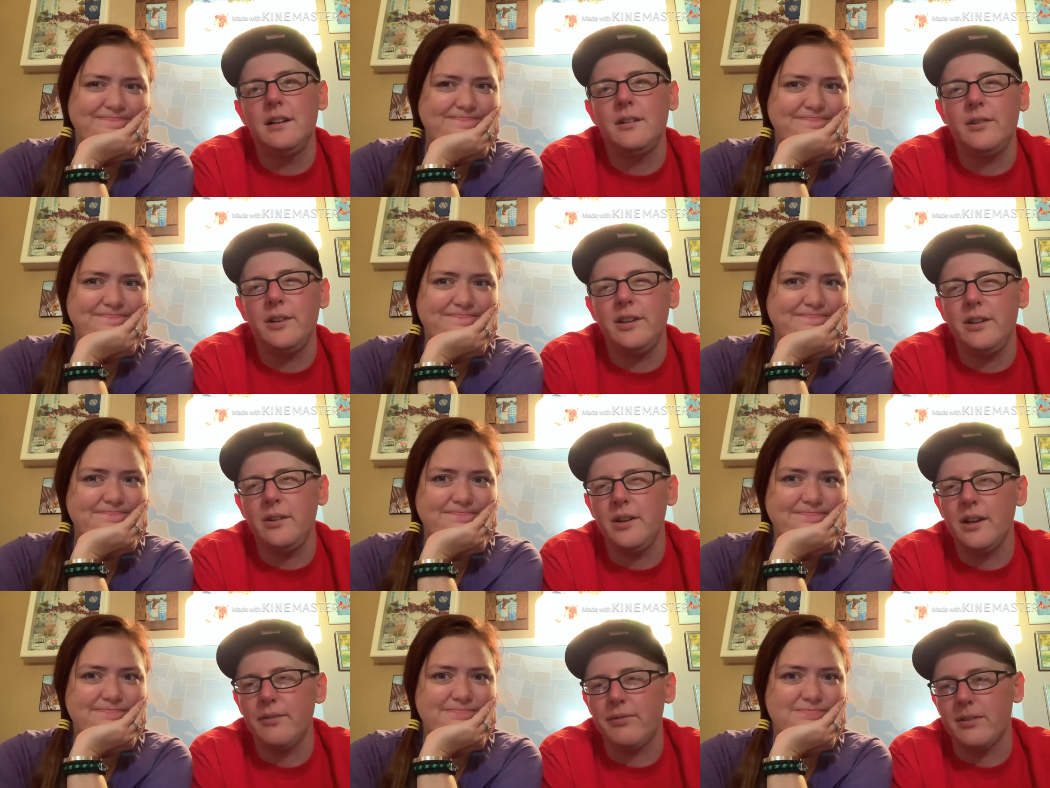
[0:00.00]
Speaker 1: All
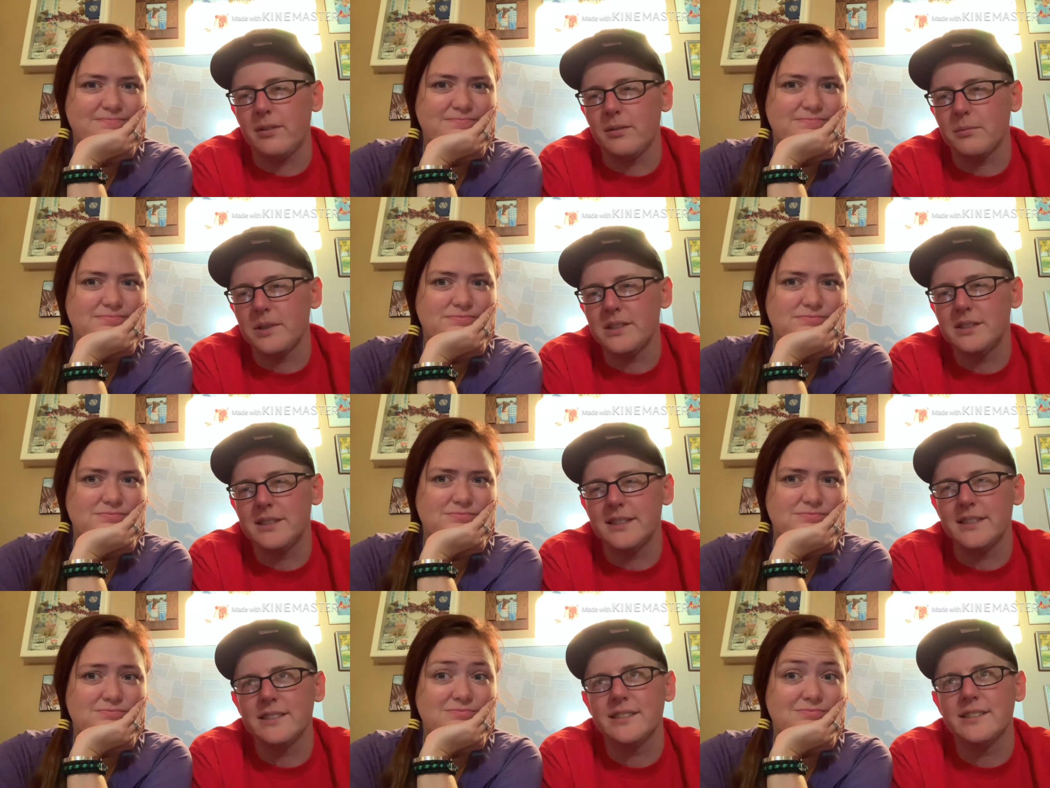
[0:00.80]
you get from
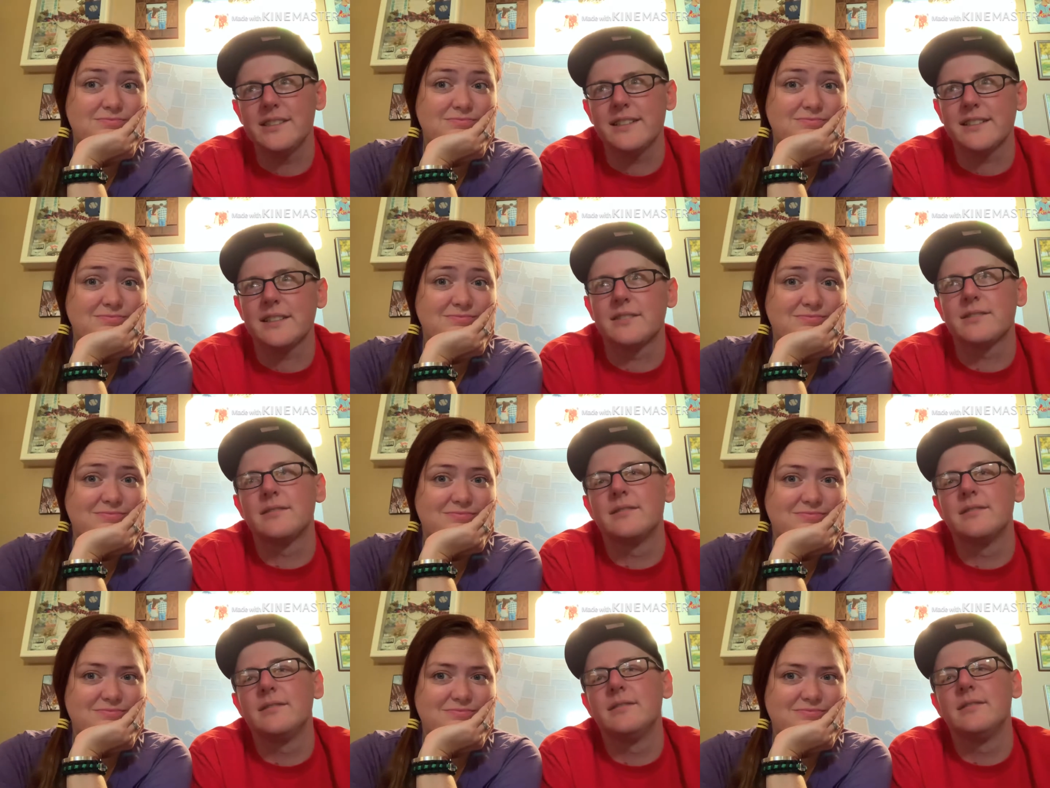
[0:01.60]
Goodcents is like,
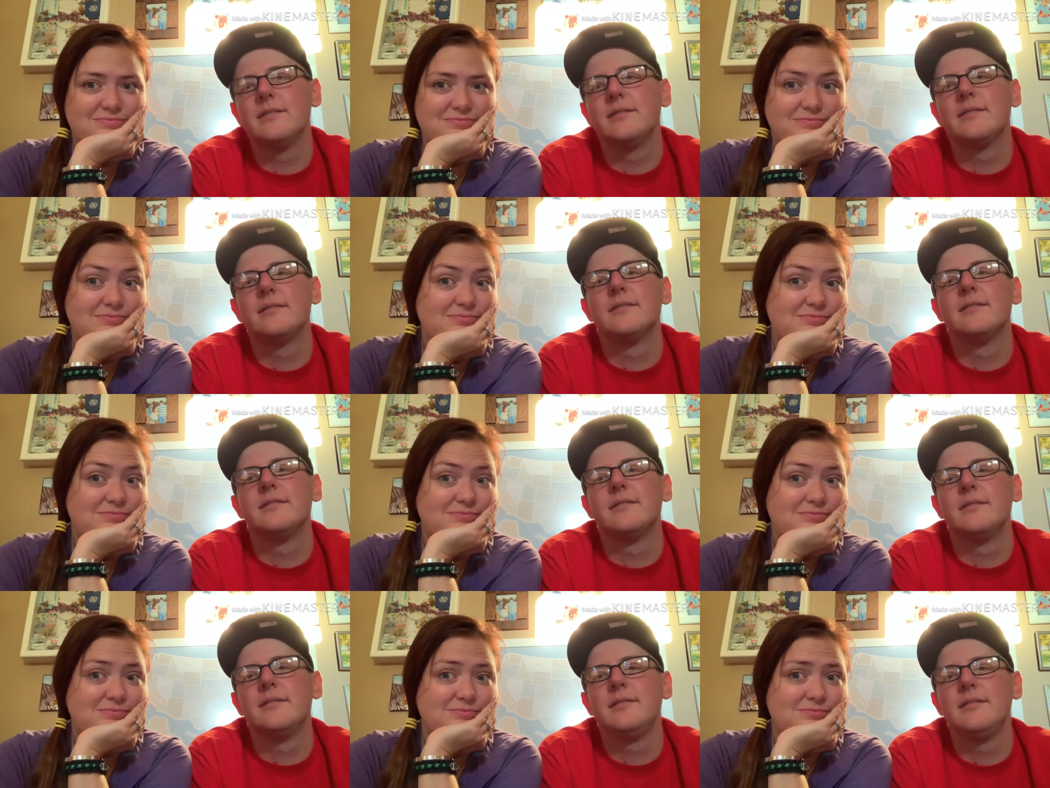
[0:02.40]

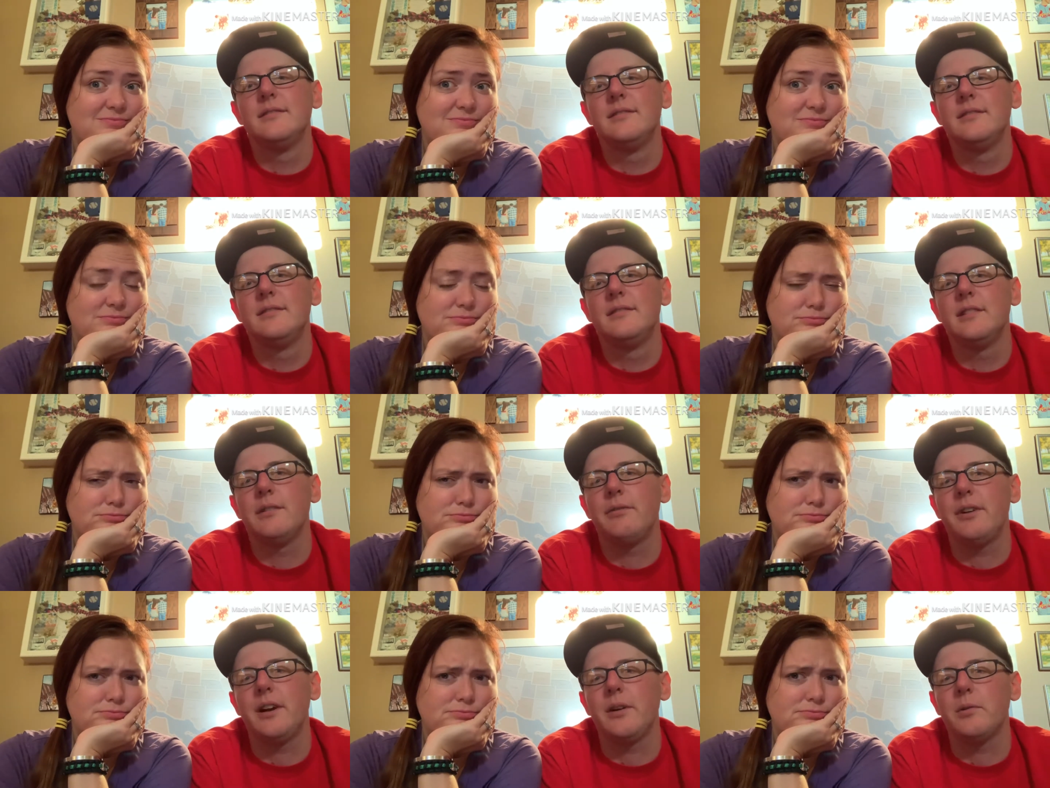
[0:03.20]

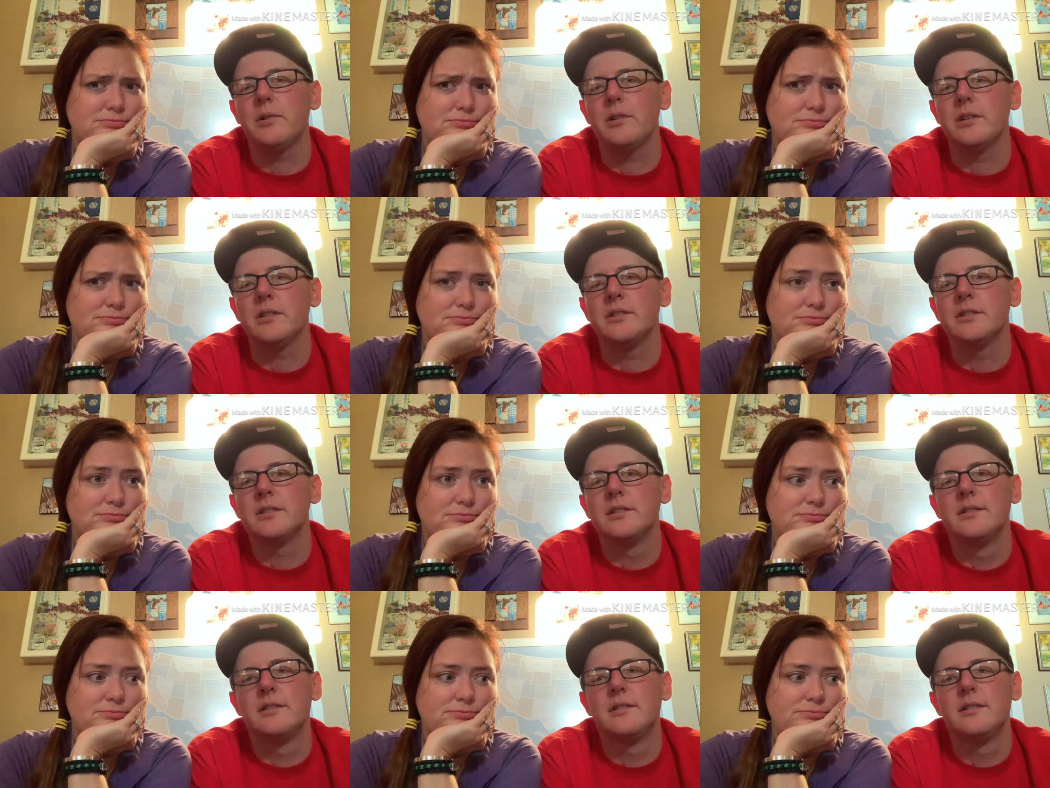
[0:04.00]
I forget what it is.